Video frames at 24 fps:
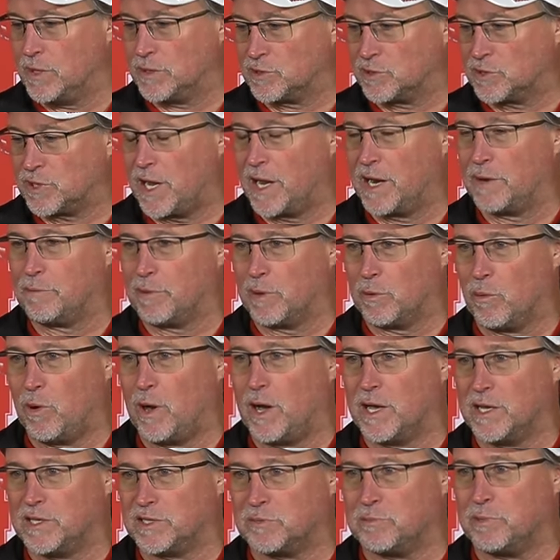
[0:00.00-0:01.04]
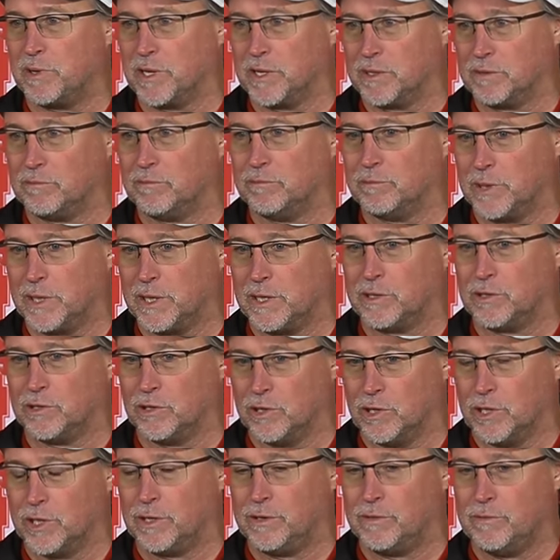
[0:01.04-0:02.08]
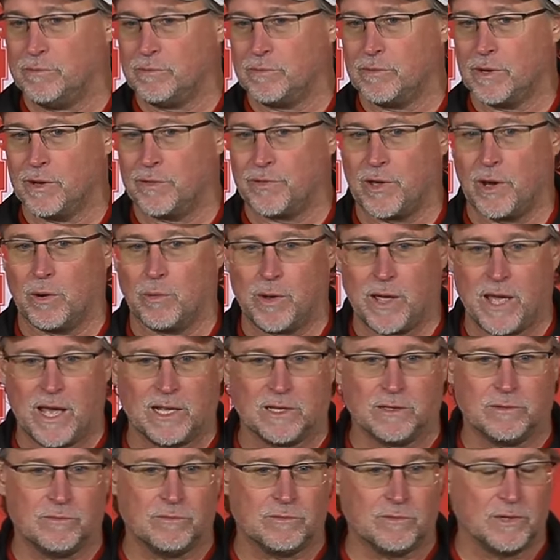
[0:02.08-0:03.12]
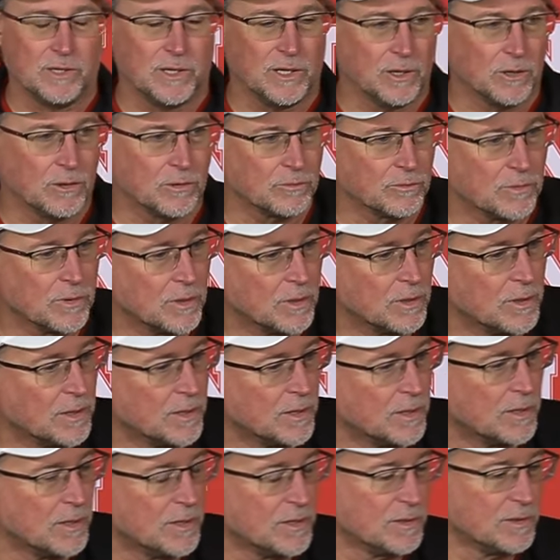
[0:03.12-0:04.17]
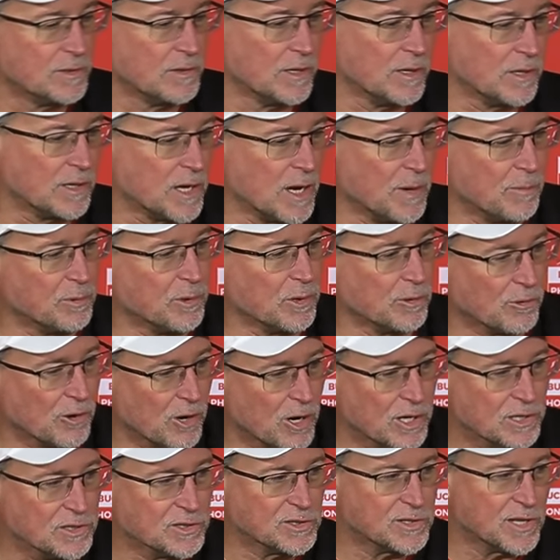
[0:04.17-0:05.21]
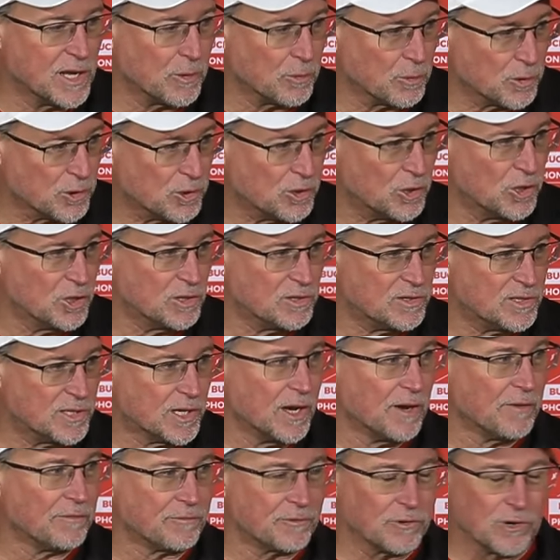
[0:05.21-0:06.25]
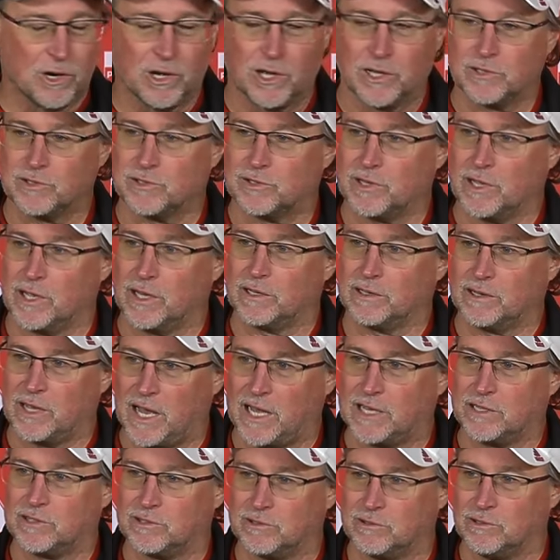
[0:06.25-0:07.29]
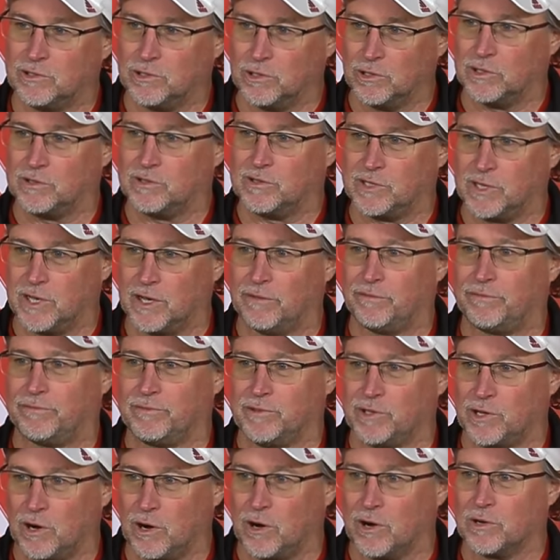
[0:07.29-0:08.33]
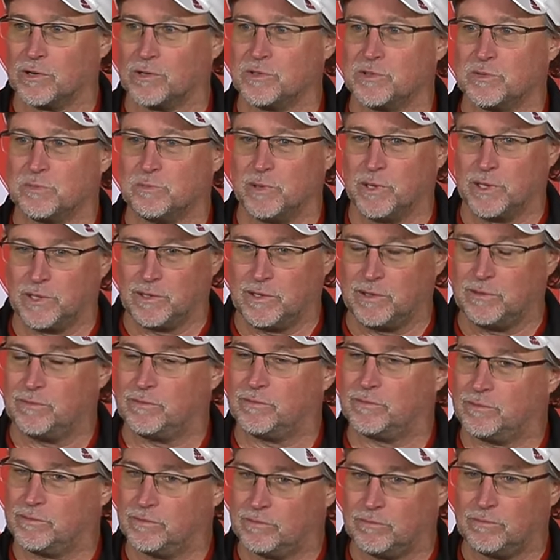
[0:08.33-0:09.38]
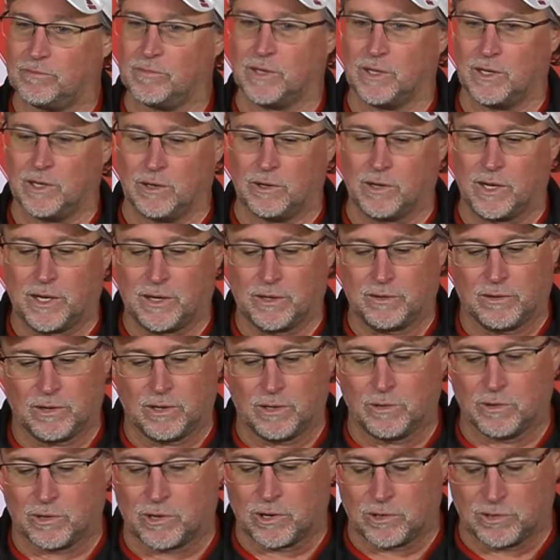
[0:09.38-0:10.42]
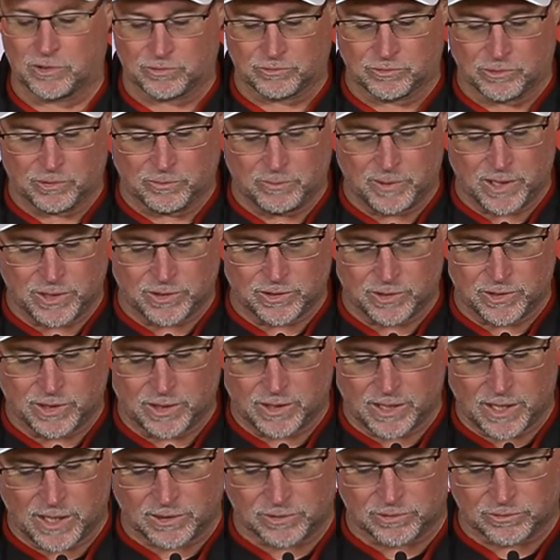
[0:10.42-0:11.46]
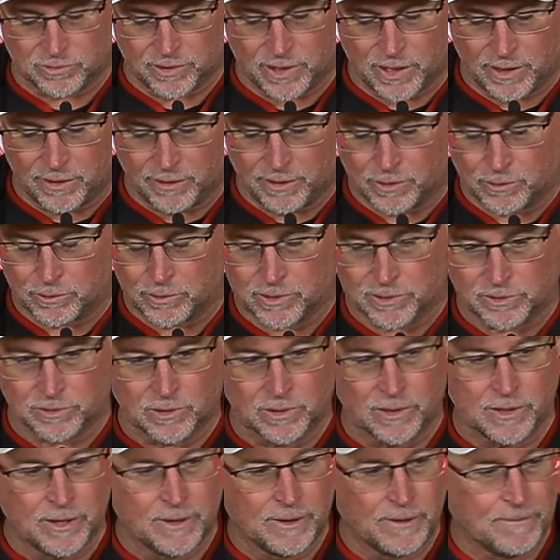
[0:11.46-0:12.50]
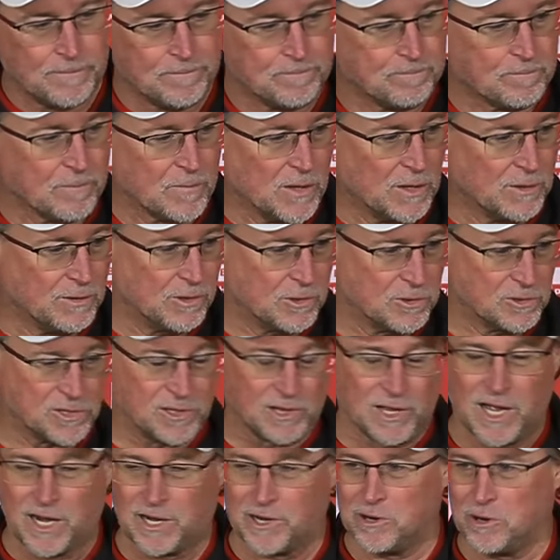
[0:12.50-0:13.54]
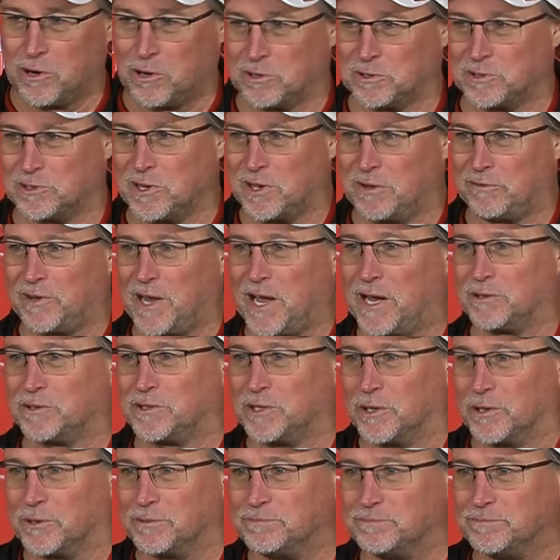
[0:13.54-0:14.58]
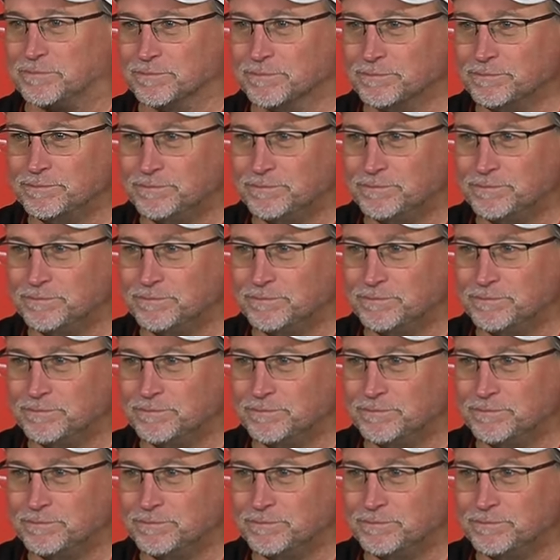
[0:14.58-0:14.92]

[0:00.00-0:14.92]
Assignment wise being good. I thought we had, you know, a couple of runs that were good, tough runs that got good, tough yards, but you know, I know Coach Rule mentioned it yesterday. There's a lot of yards left out there.